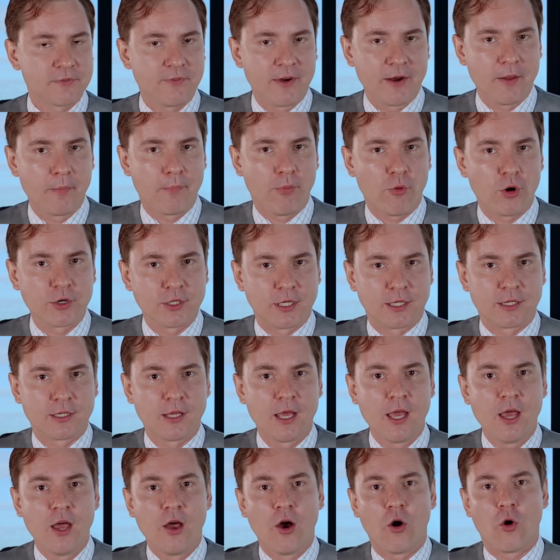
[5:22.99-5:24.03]
is very important.
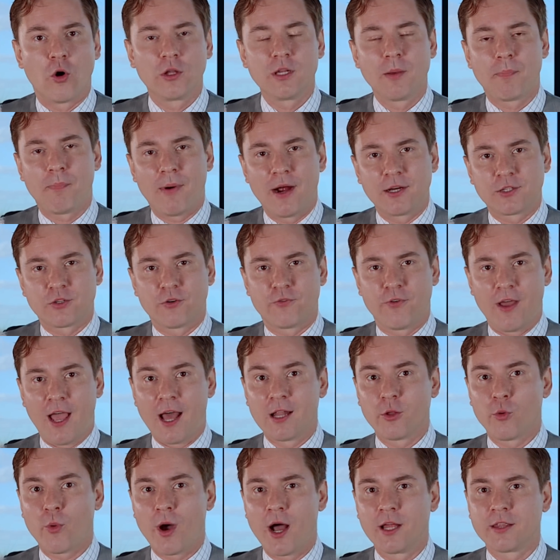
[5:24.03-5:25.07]
On the part of
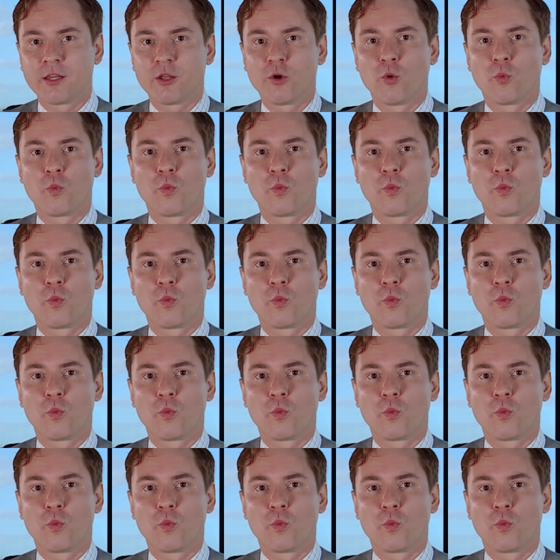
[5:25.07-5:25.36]
L1,